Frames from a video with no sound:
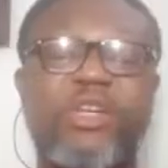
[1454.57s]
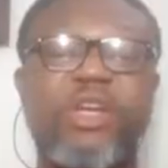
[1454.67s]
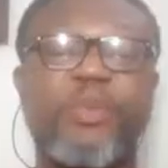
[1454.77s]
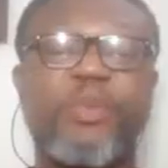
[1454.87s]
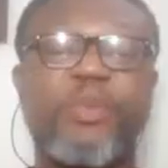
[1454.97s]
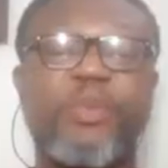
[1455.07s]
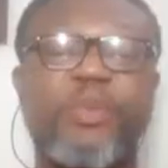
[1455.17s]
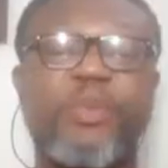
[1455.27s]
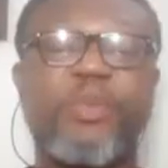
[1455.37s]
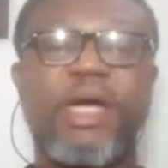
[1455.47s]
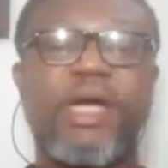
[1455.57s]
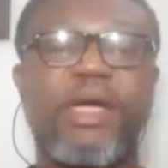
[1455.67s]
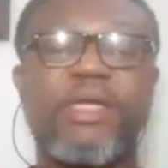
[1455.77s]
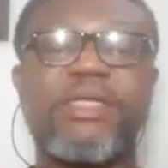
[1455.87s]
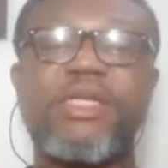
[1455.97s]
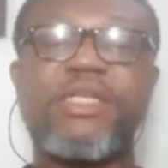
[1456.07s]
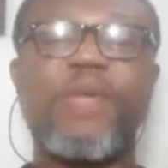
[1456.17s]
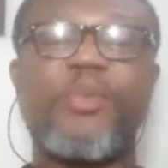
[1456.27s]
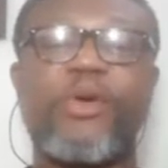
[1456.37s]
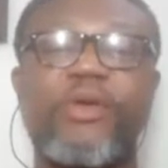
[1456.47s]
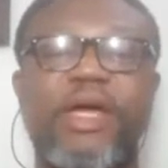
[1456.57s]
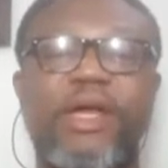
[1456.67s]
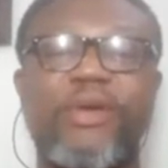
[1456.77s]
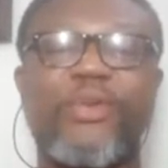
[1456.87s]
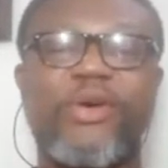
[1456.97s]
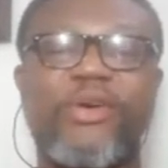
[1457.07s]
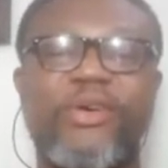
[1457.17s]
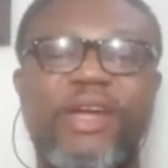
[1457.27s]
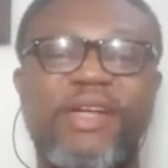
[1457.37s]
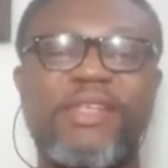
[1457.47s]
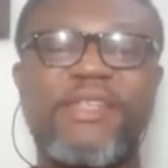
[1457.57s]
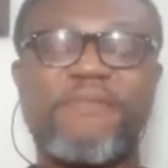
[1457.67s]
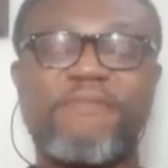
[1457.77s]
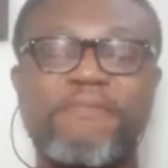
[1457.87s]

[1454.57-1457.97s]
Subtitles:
particularly the performance, they sleep all day and they work all night.